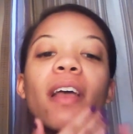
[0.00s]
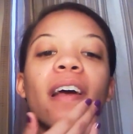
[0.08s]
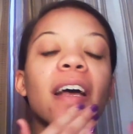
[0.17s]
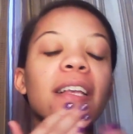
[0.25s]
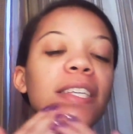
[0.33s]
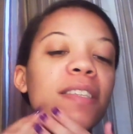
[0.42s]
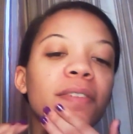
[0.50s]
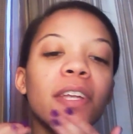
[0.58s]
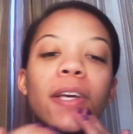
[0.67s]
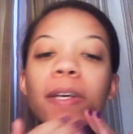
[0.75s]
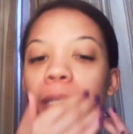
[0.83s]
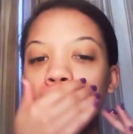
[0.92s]
As these
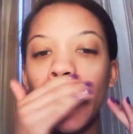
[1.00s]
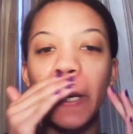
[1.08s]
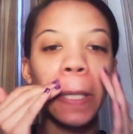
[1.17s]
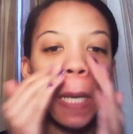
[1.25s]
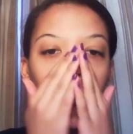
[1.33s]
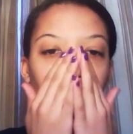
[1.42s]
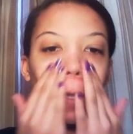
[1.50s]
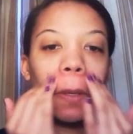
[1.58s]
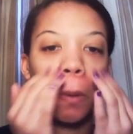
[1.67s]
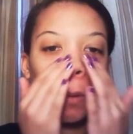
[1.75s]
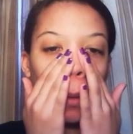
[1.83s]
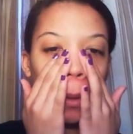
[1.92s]
videos continue,
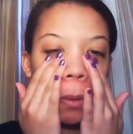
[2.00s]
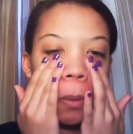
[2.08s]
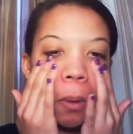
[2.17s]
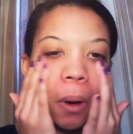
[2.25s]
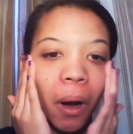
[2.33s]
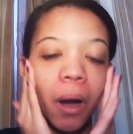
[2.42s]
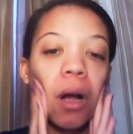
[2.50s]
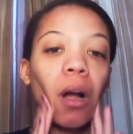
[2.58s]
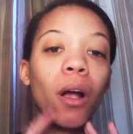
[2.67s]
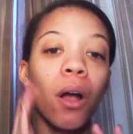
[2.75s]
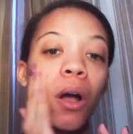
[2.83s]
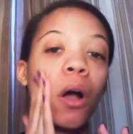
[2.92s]
you are
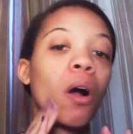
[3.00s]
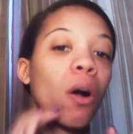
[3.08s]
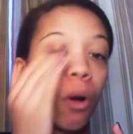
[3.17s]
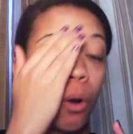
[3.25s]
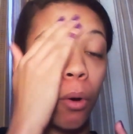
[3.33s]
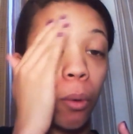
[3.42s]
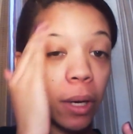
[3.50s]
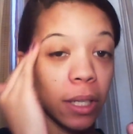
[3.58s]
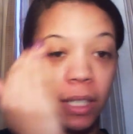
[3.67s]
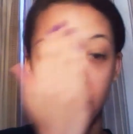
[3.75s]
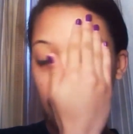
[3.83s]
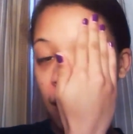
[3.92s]
going
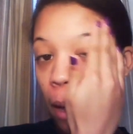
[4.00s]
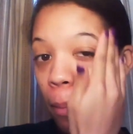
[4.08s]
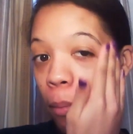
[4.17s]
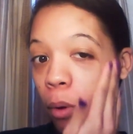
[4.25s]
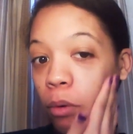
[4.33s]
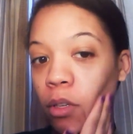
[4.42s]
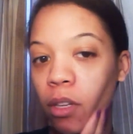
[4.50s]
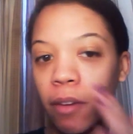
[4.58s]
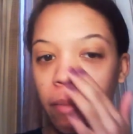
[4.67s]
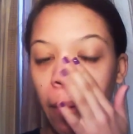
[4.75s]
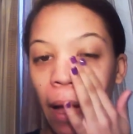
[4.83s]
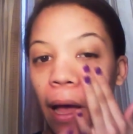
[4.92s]
to see that most
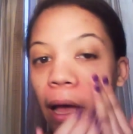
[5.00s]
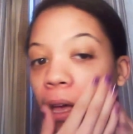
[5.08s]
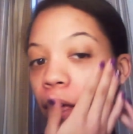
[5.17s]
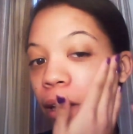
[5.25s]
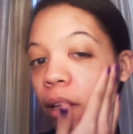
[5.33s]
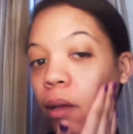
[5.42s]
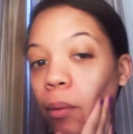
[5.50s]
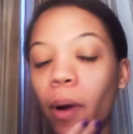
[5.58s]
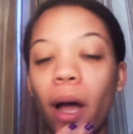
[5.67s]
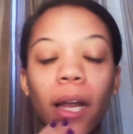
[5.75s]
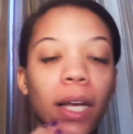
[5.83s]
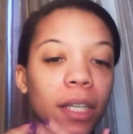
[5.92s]
of my
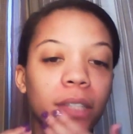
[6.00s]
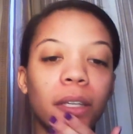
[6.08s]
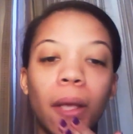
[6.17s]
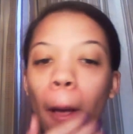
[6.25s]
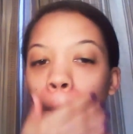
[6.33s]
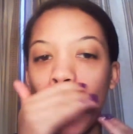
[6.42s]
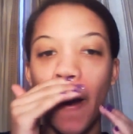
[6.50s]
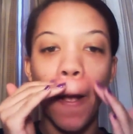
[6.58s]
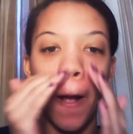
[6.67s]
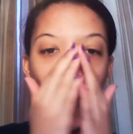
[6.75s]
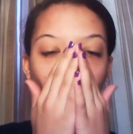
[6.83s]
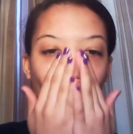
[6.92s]
products
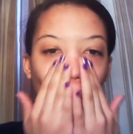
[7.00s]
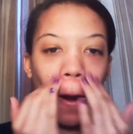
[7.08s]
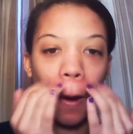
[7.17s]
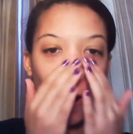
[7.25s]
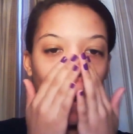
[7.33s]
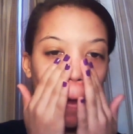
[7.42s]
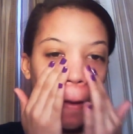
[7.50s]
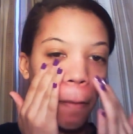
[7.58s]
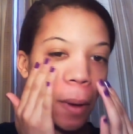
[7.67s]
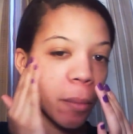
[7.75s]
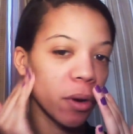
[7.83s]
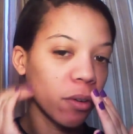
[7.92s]
are
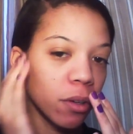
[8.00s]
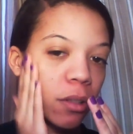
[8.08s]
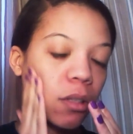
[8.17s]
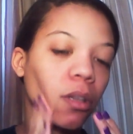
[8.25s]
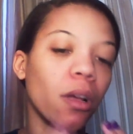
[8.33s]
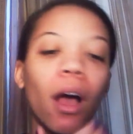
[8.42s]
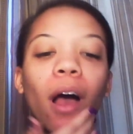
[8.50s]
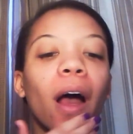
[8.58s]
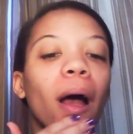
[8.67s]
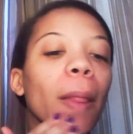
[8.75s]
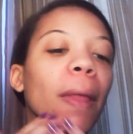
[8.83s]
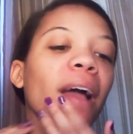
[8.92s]
BareMinerals.
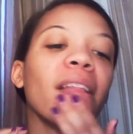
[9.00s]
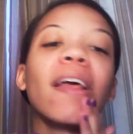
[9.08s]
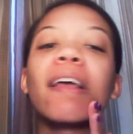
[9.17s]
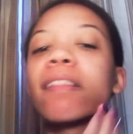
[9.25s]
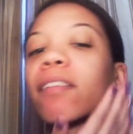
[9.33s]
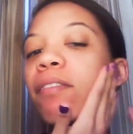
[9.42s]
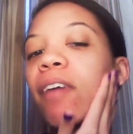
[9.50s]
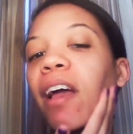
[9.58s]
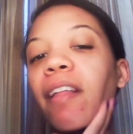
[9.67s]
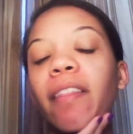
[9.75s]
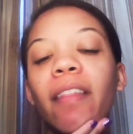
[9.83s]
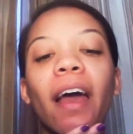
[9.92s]
I like the
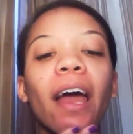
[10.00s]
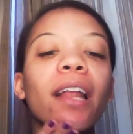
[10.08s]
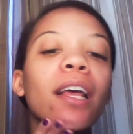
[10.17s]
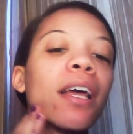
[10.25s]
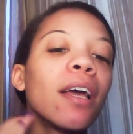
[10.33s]
fact that